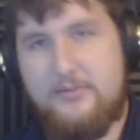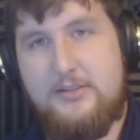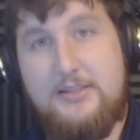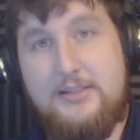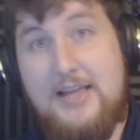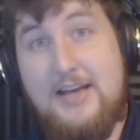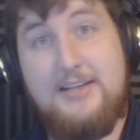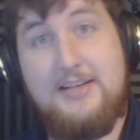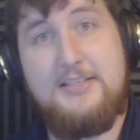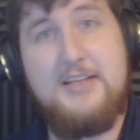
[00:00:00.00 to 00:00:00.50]

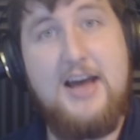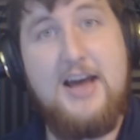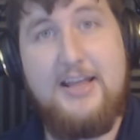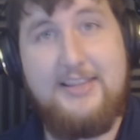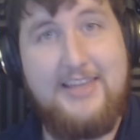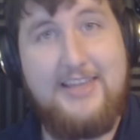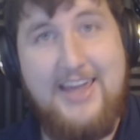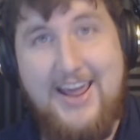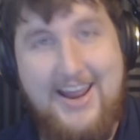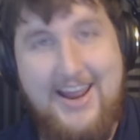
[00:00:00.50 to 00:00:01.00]
That is not
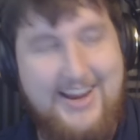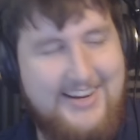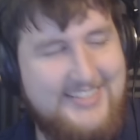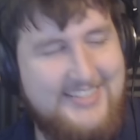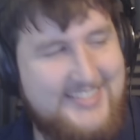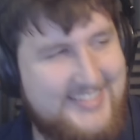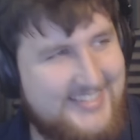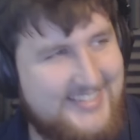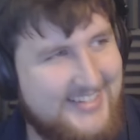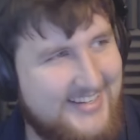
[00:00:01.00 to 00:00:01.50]
the
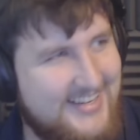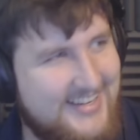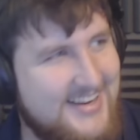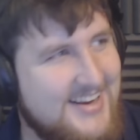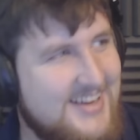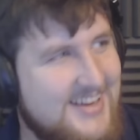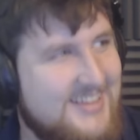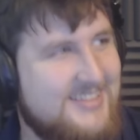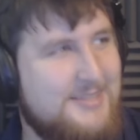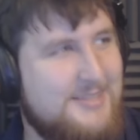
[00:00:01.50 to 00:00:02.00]
case.
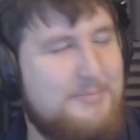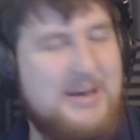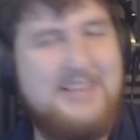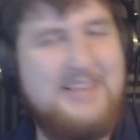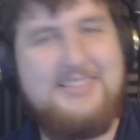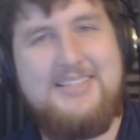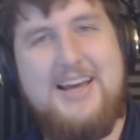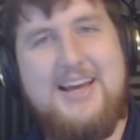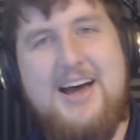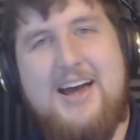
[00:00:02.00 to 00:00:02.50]
the
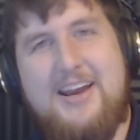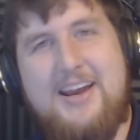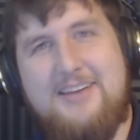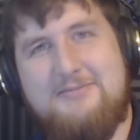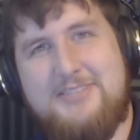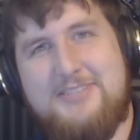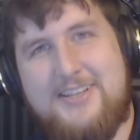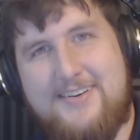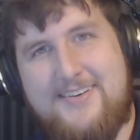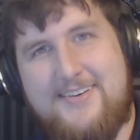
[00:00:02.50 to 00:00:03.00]
best
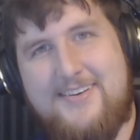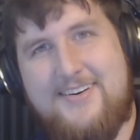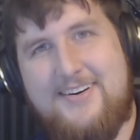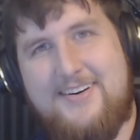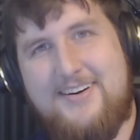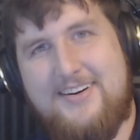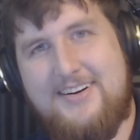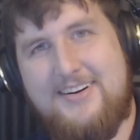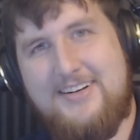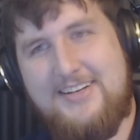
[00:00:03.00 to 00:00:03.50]
times
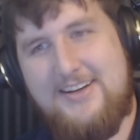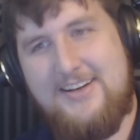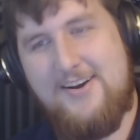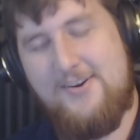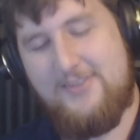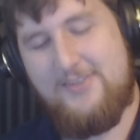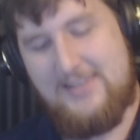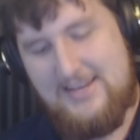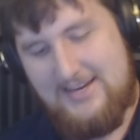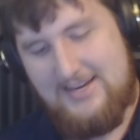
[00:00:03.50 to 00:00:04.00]
are, you
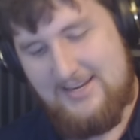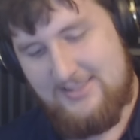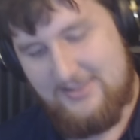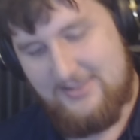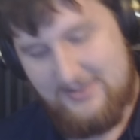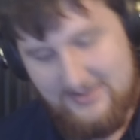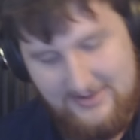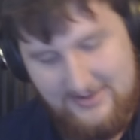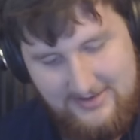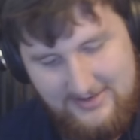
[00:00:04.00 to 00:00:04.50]
know, like in
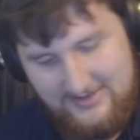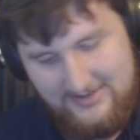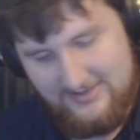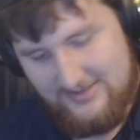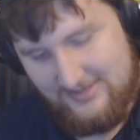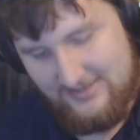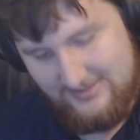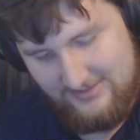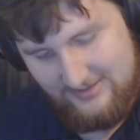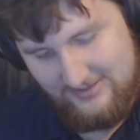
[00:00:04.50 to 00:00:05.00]
the
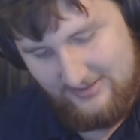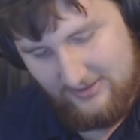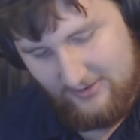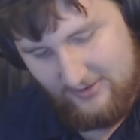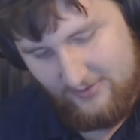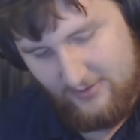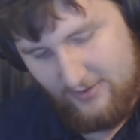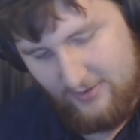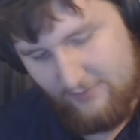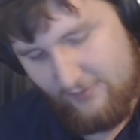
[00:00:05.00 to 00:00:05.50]
in the
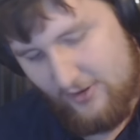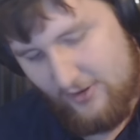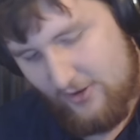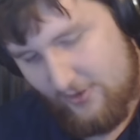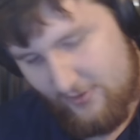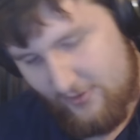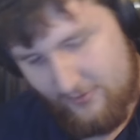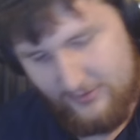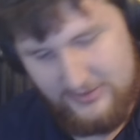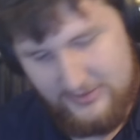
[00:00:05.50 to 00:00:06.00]
early
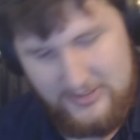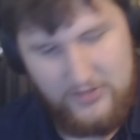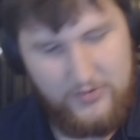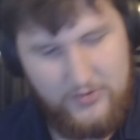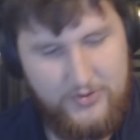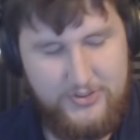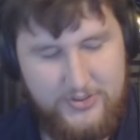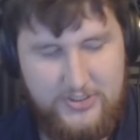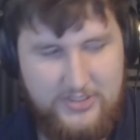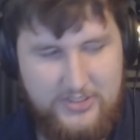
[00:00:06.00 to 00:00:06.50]
fall when
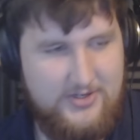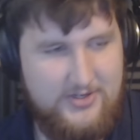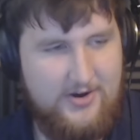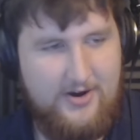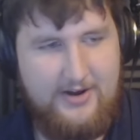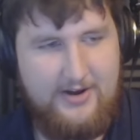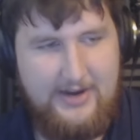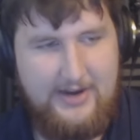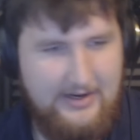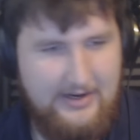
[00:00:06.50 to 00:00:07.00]
school's just
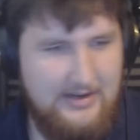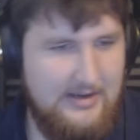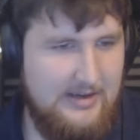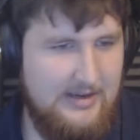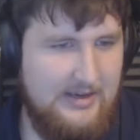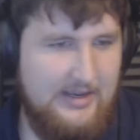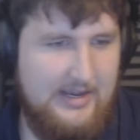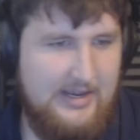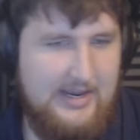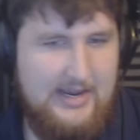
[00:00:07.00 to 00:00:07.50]
starting
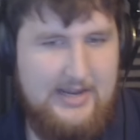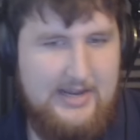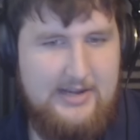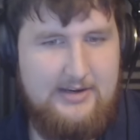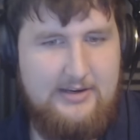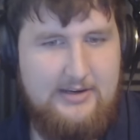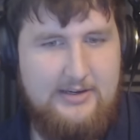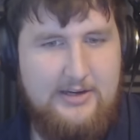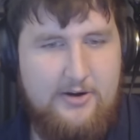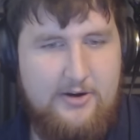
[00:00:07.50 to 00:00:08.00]

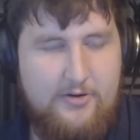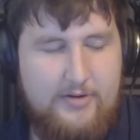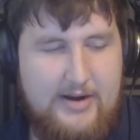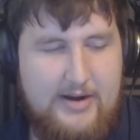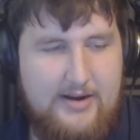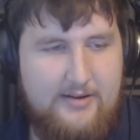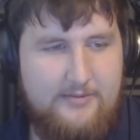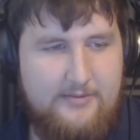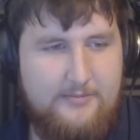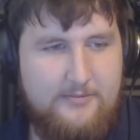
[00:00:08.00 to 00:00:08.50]
and you know
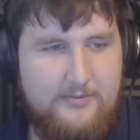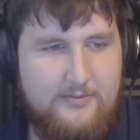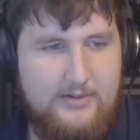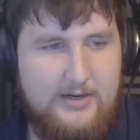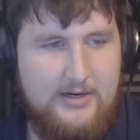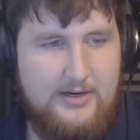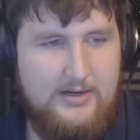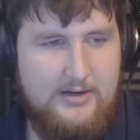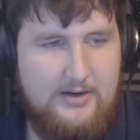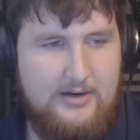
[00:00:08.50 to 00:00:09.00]
around
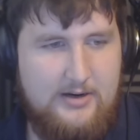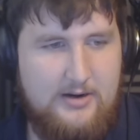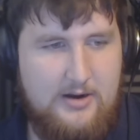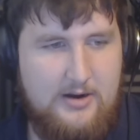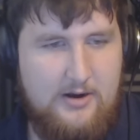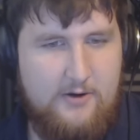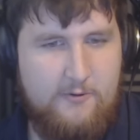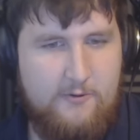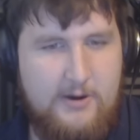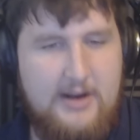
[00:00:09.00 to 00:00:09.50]

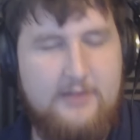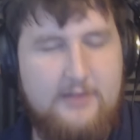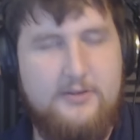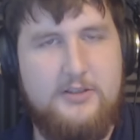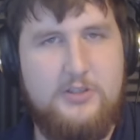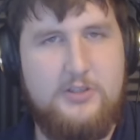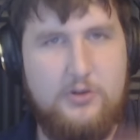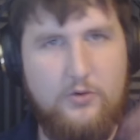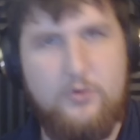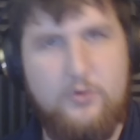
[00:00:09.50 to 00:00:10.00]
around the
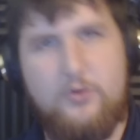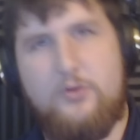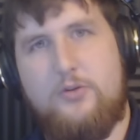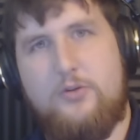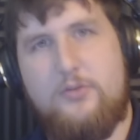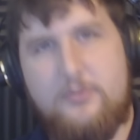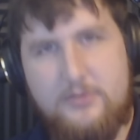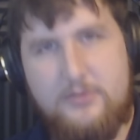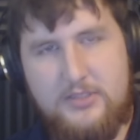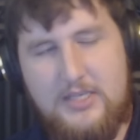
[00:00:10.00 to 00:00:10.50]

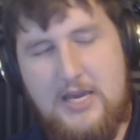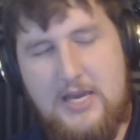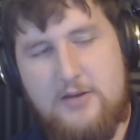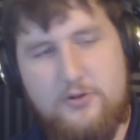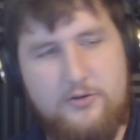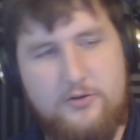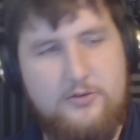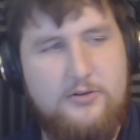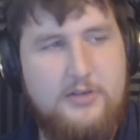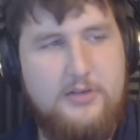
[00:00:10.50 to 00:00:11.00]
school
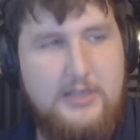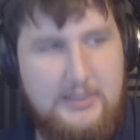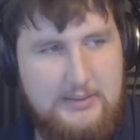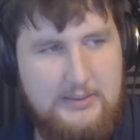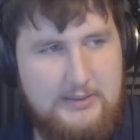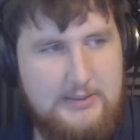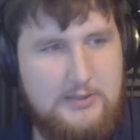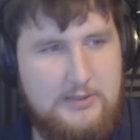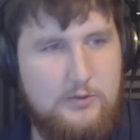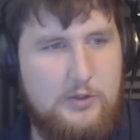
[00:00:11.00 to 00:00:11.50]
schedule
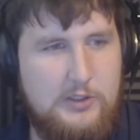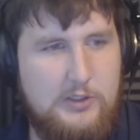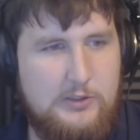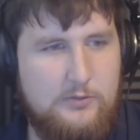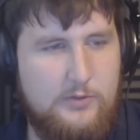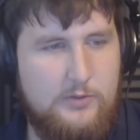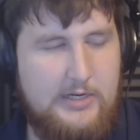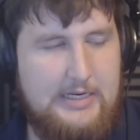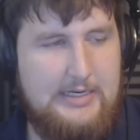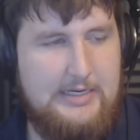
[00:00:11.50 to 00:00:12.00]
is is
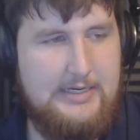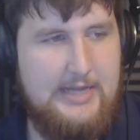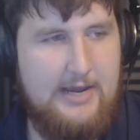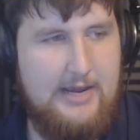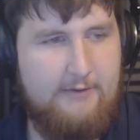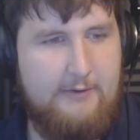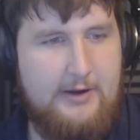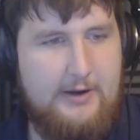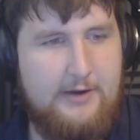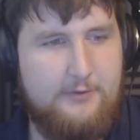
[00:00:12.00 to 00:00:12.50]
when
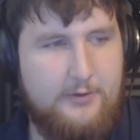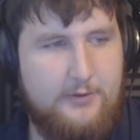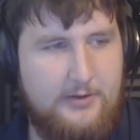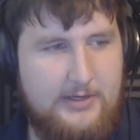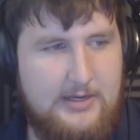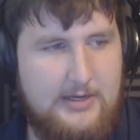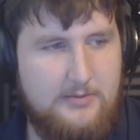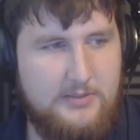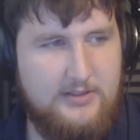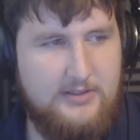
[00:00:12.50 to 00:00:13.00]
FAF really
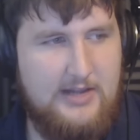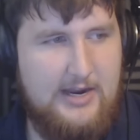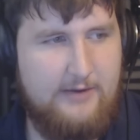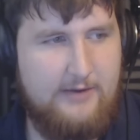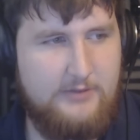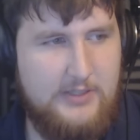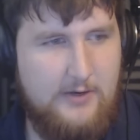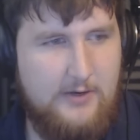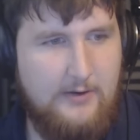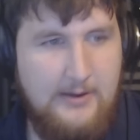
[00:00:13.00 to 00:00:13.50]
comes
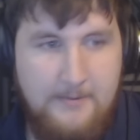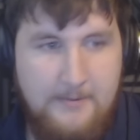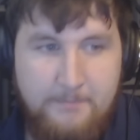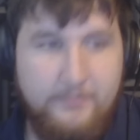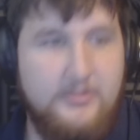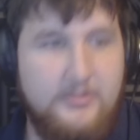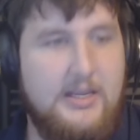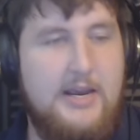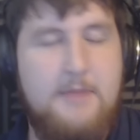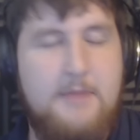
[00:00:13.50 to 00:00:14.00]
alive. So
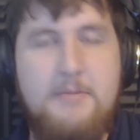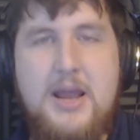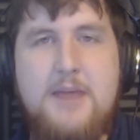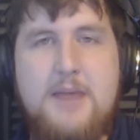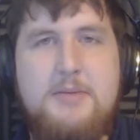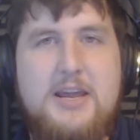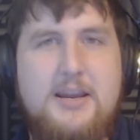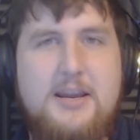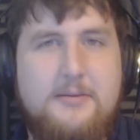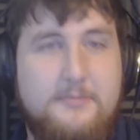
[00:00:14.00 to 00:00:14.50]
it may
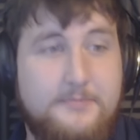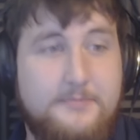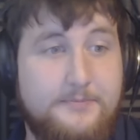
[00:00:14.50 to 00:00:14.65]
be